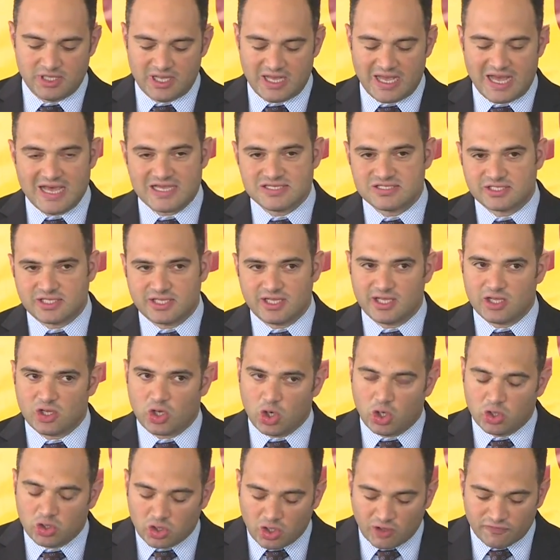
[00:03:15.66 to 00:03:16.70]
asking
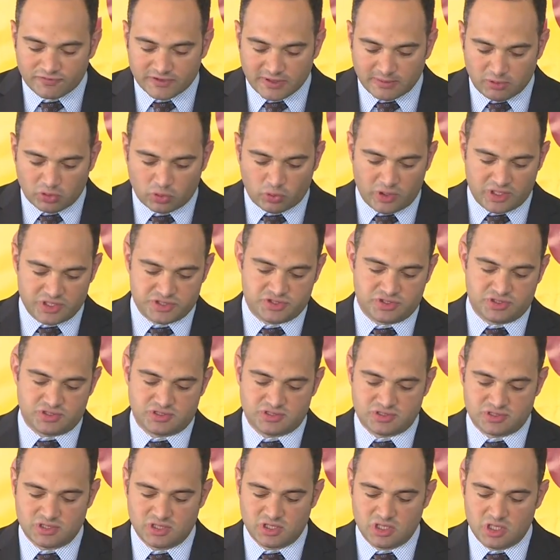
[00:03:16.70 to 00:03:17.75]
uncomfortable
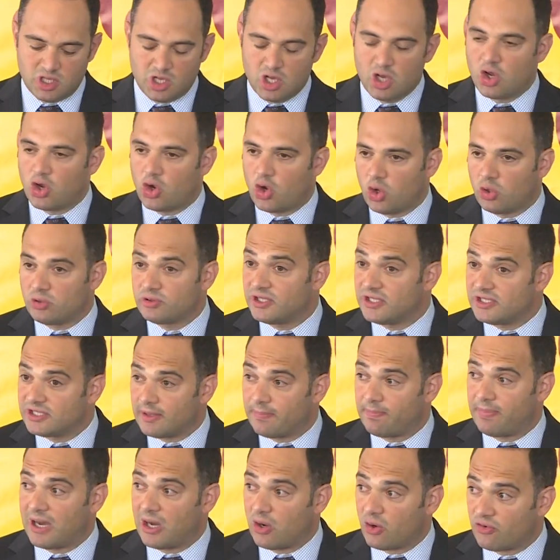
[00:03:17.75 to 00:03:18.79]
questions, holding the
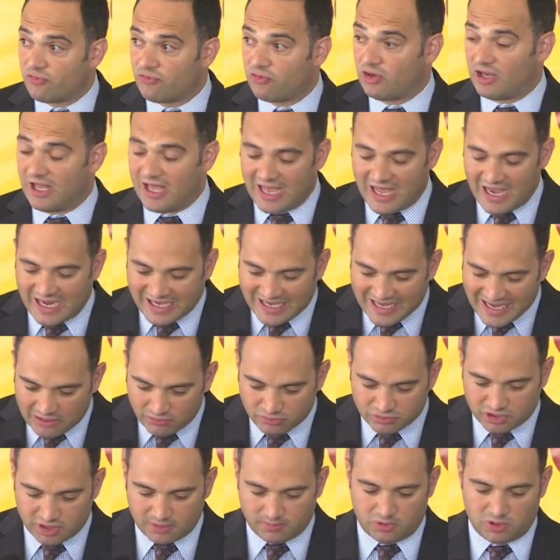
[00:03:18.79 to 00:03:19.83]
powerful
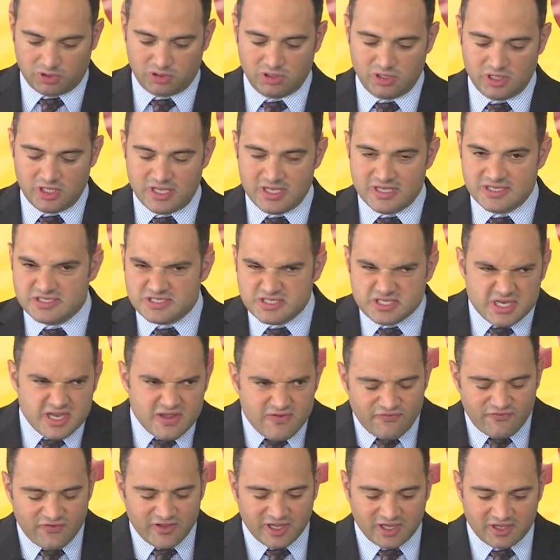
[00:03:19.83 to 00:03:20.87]
accountable,
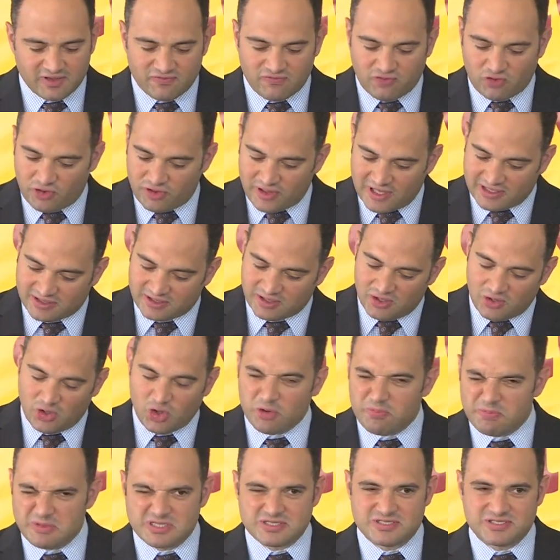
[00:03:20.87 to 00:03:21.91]
sniffing for that
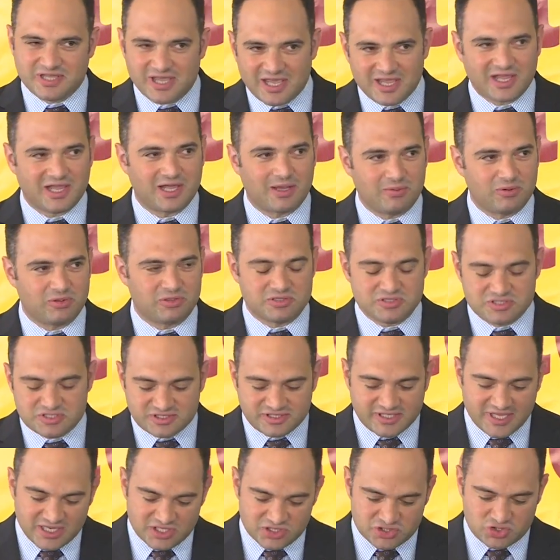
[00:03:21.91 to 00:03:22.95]
unmistakable
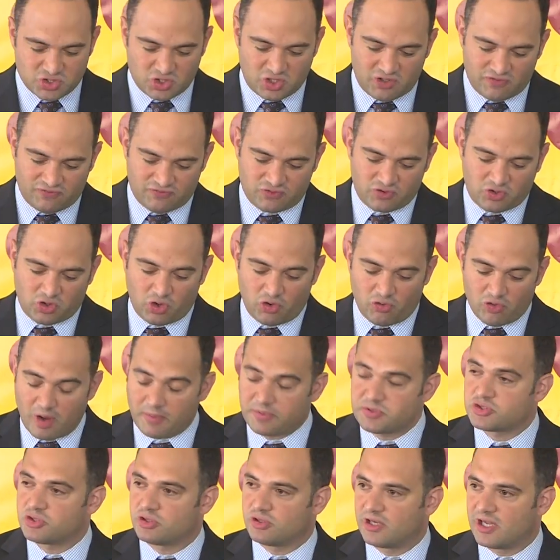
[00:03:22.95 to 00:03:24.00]
stench of
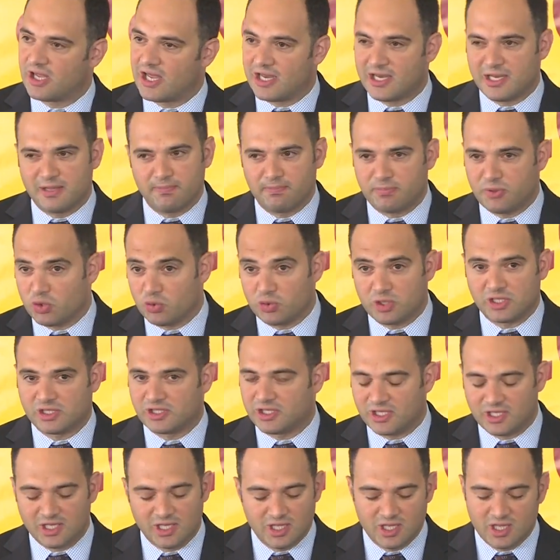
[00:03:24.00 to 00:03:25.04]
corruption and
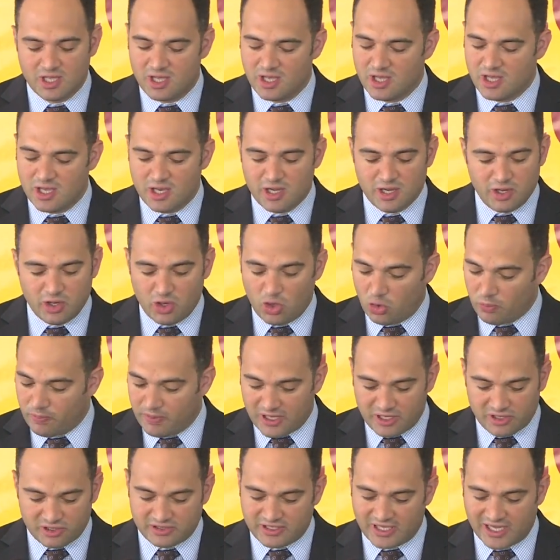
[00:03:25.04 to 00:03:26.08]
impunity? No
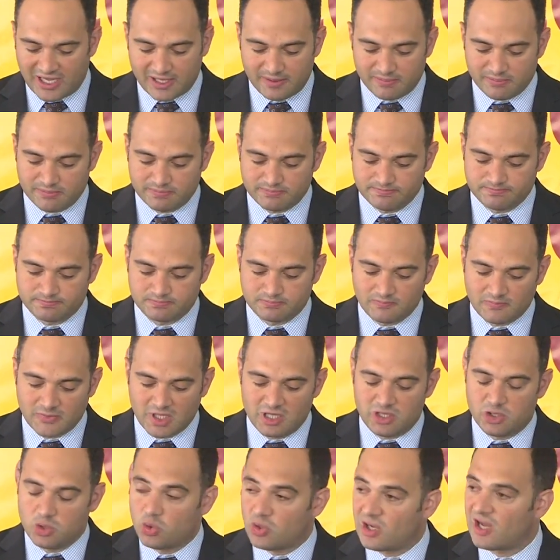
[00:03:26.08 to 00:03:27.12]
better time.
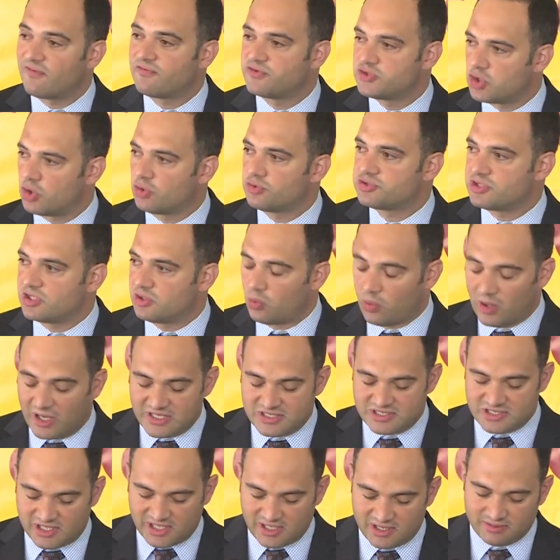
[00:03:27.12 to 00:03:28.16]
You have chosen
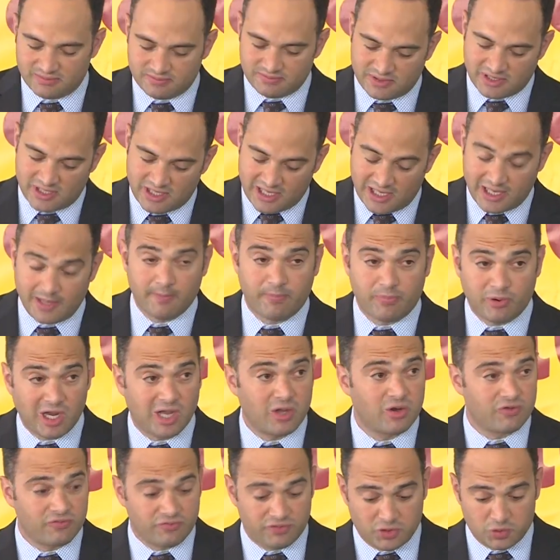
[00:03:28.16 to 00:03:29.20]
wisely, and I'm
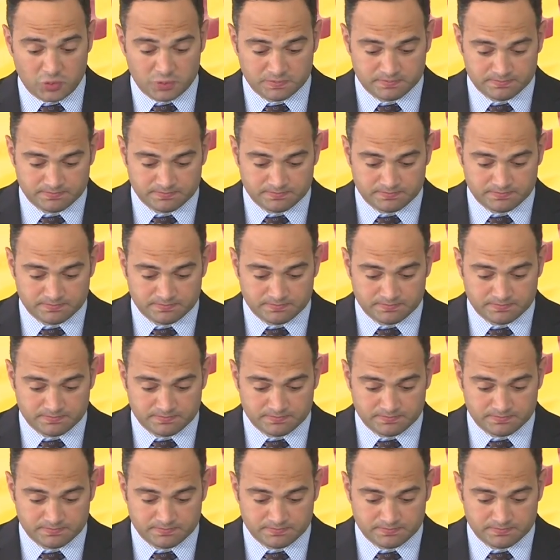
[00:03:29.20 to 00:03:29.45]
proud of you.